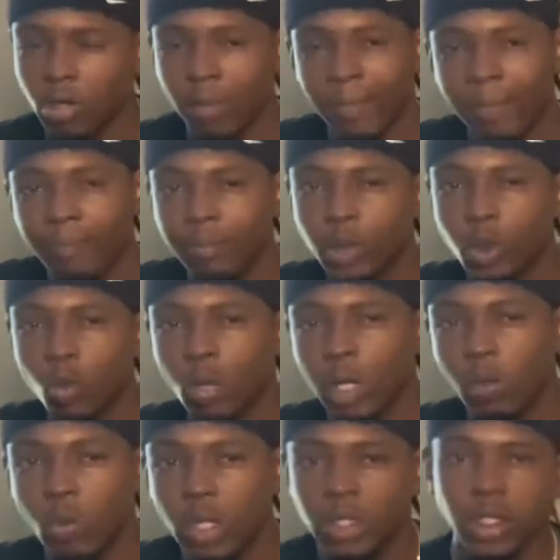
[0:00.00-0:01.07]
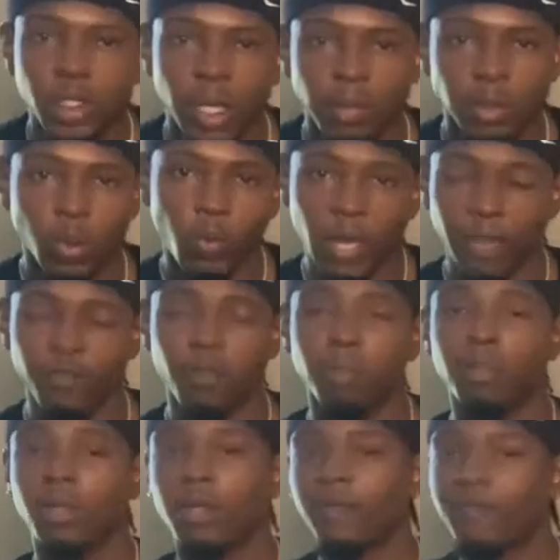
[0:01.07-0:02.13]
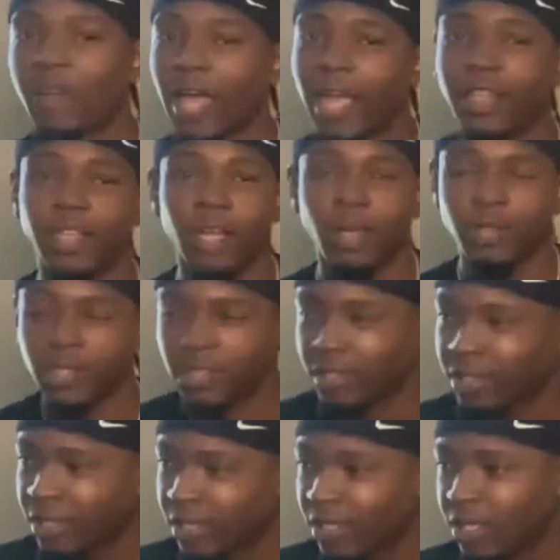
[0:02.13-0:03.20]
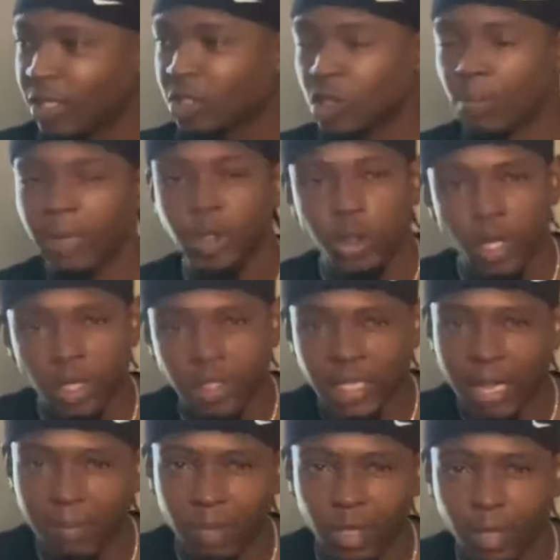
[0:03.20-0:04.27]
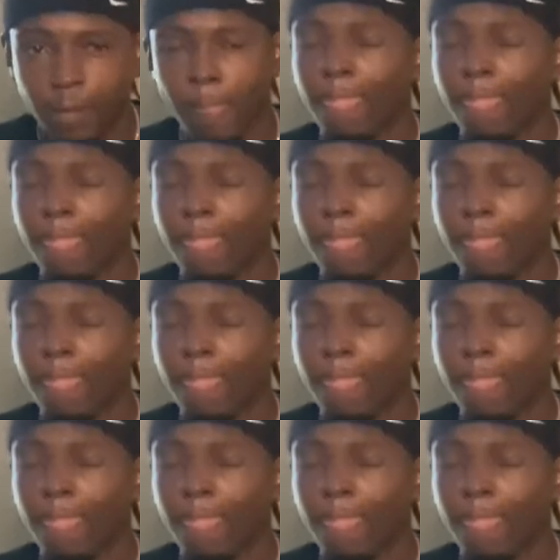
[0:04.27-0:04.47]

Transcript: So I'm 21 subs away from 5,000. So make sure y'all tap in.